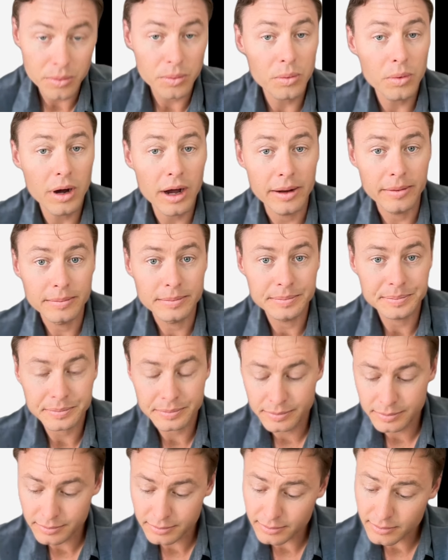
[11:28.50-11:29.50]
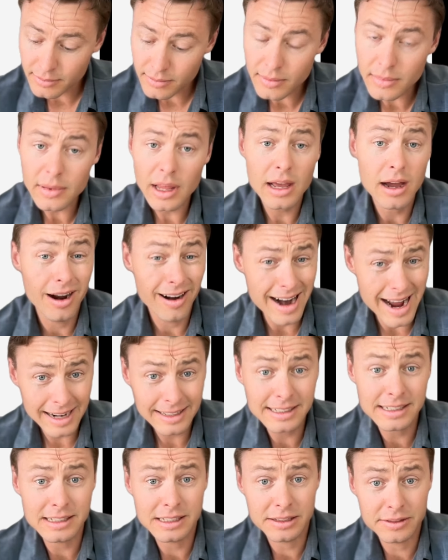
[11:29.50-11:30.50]
1. Our
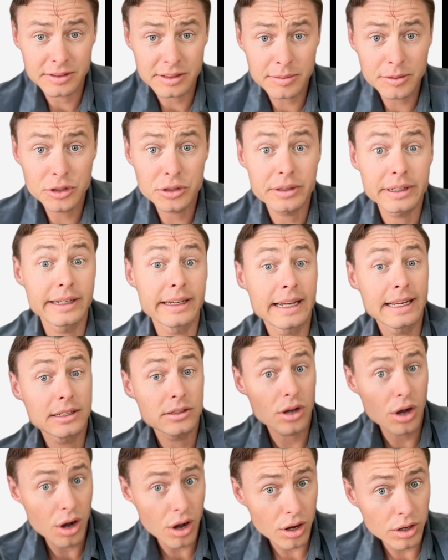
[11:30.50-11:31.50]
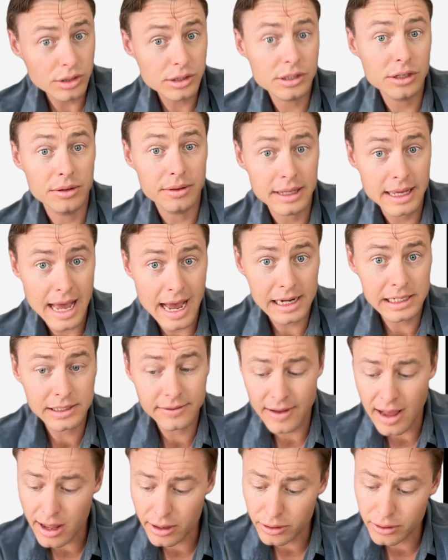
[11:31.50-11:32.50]
axis of symmetry is also the x
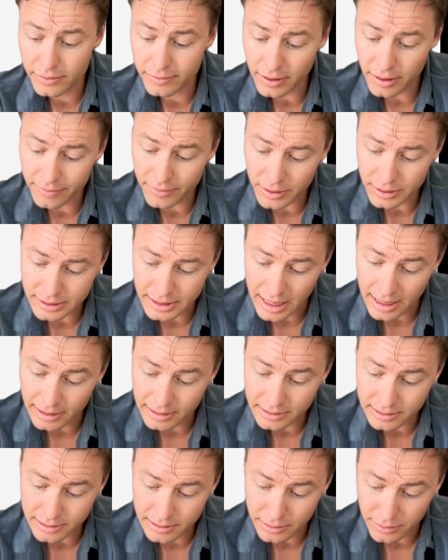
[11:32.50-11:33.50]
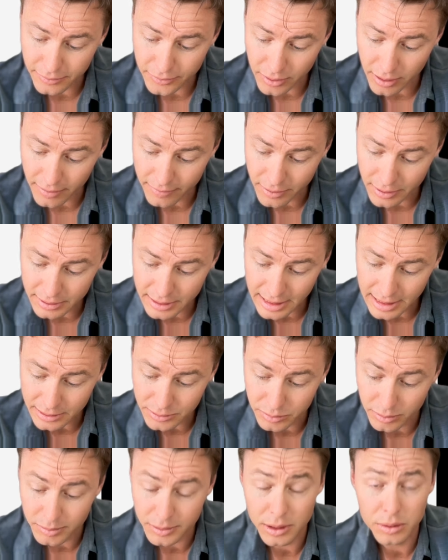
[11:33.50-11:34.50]
value of our vertex. So for our vertex,
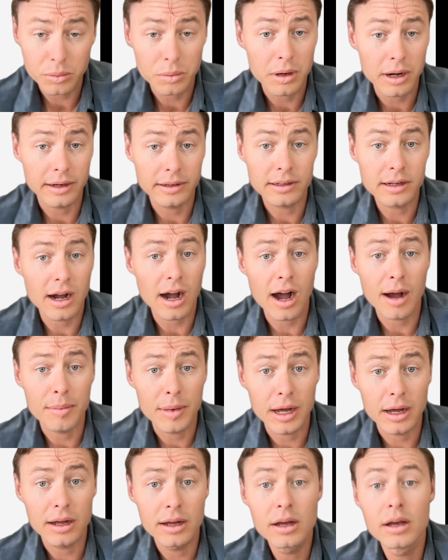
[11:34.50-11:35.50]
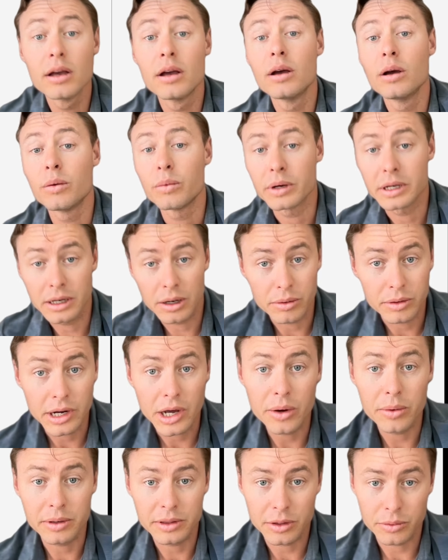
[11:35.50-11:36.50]
we'll put 1, comma, we don't
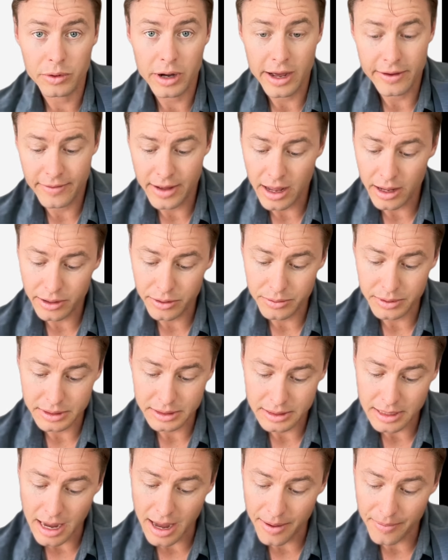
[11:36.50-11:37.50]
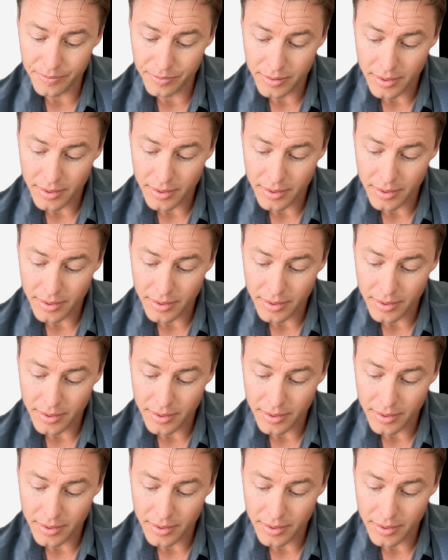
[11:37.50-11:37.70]
know what the y value is yet.